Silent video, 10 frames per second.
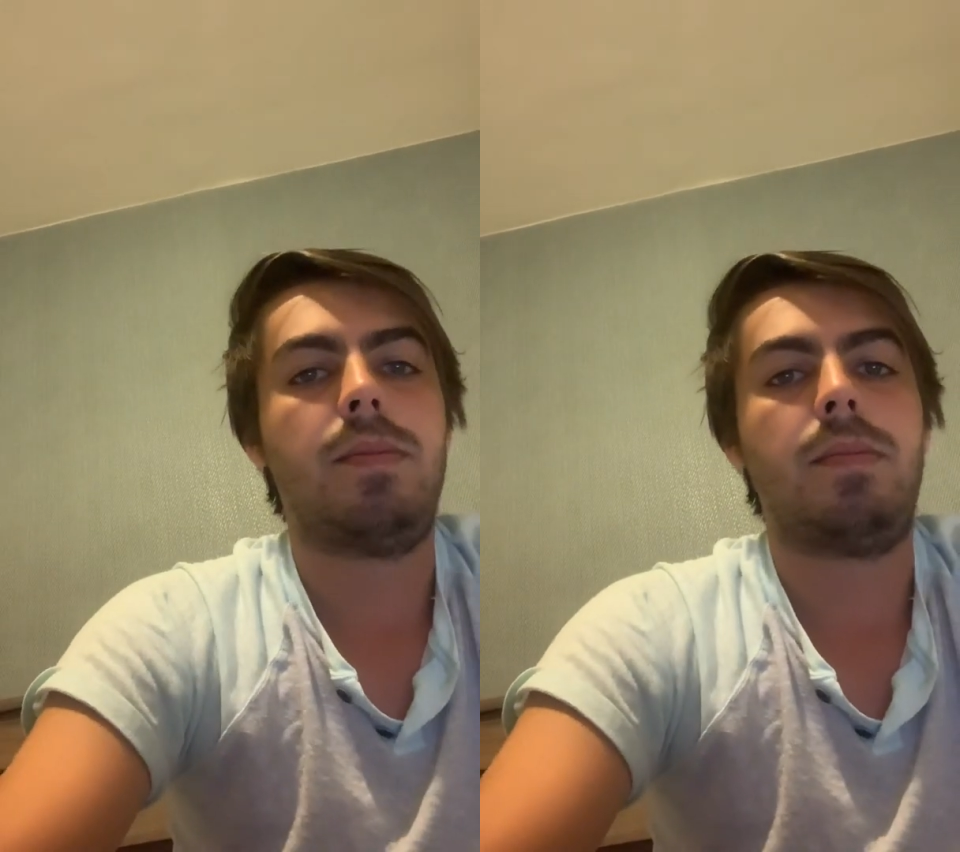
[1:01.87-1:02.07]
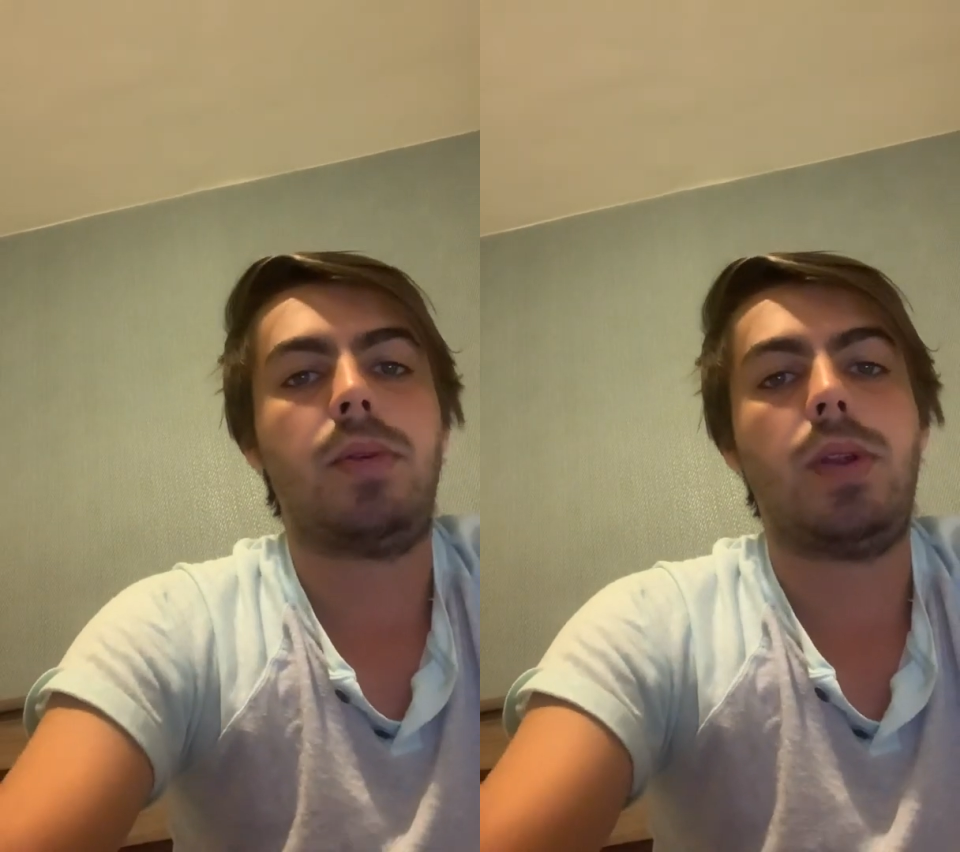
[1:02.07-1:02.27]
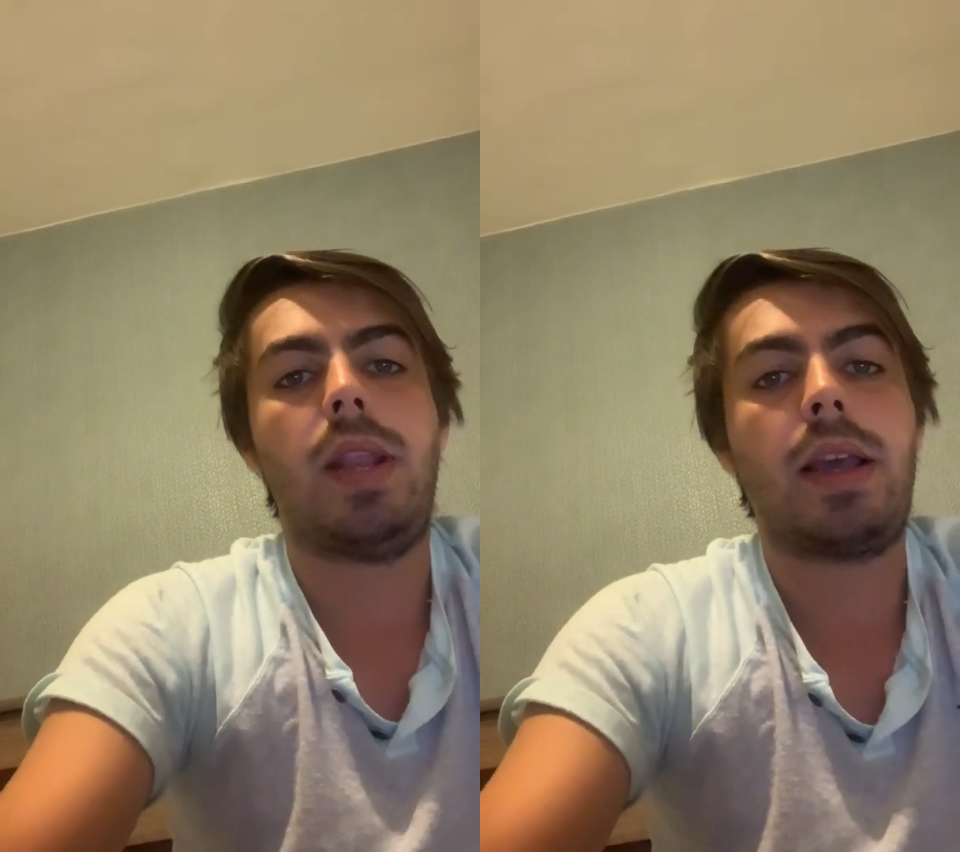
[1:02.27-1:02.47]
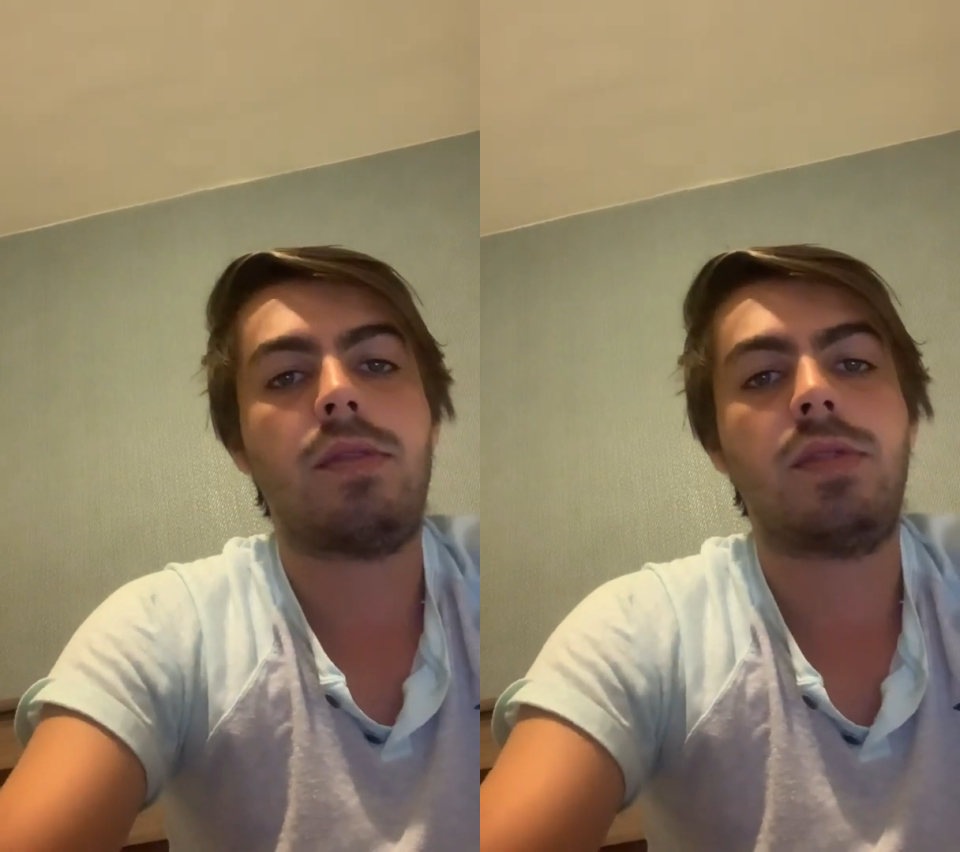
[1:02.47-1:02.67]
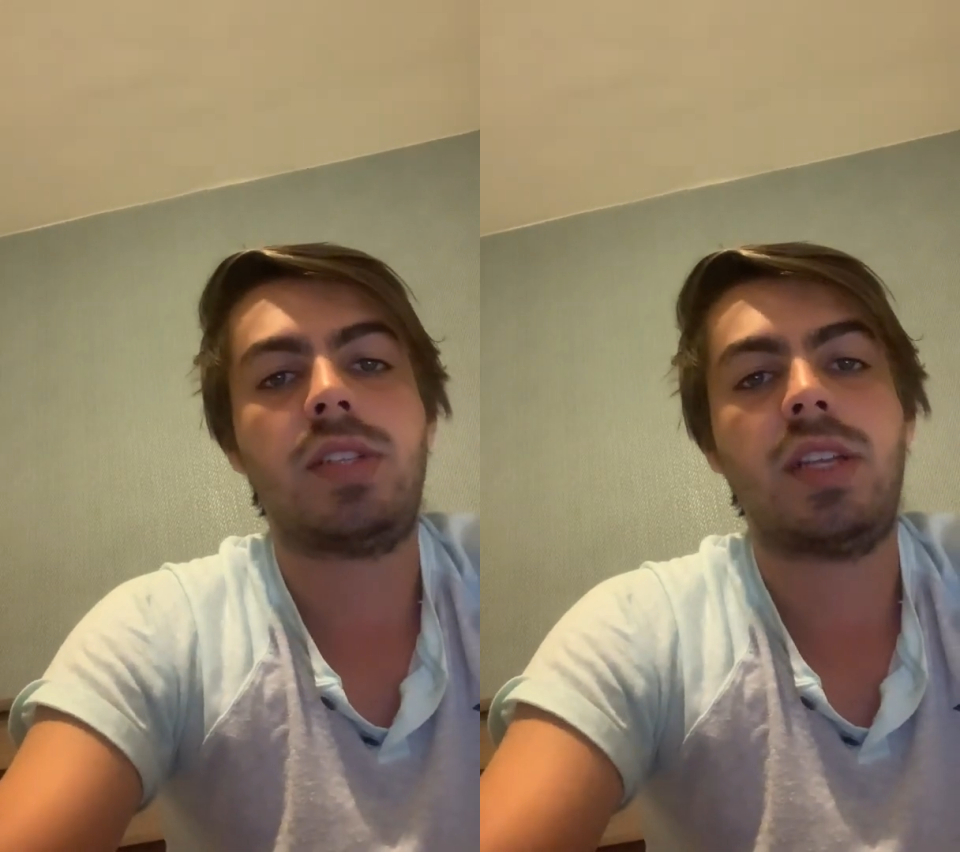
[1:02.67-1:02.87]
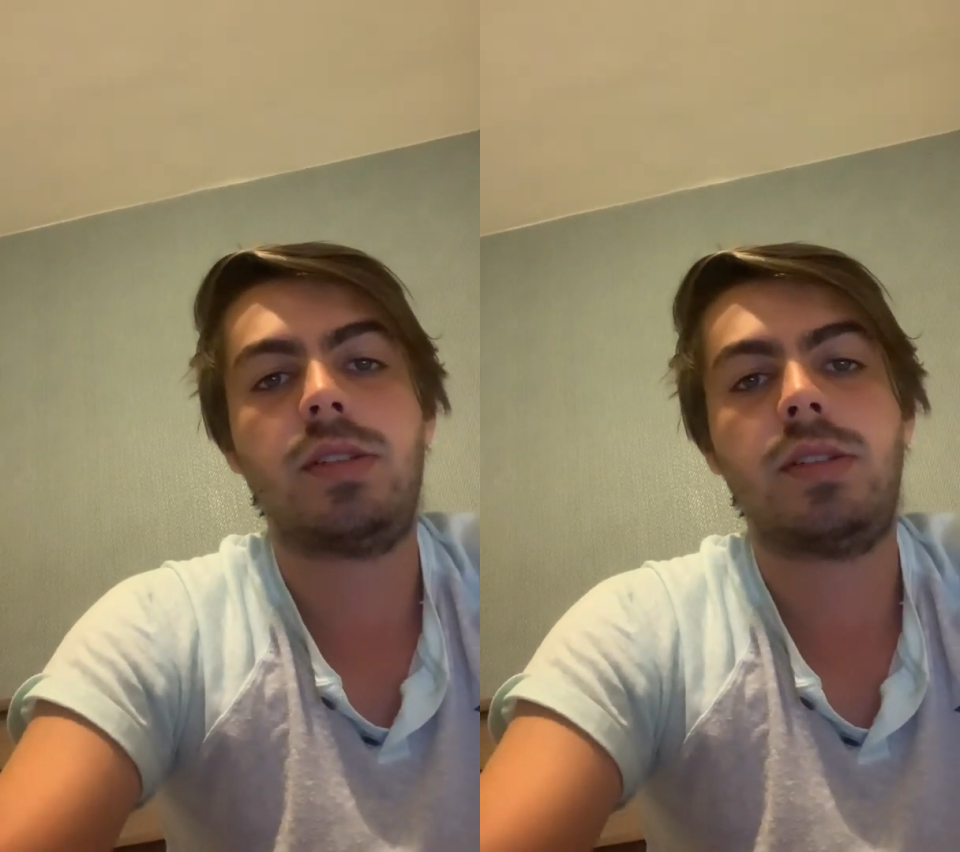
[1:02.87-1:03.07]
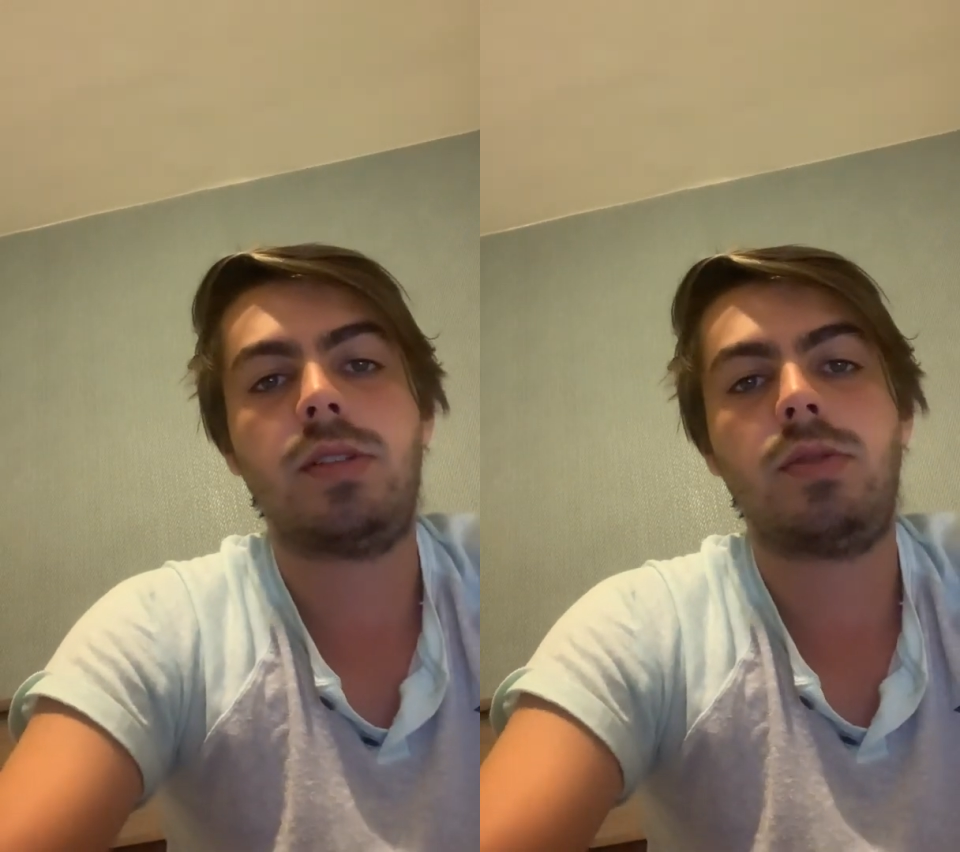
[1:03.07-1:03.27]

But lack of attention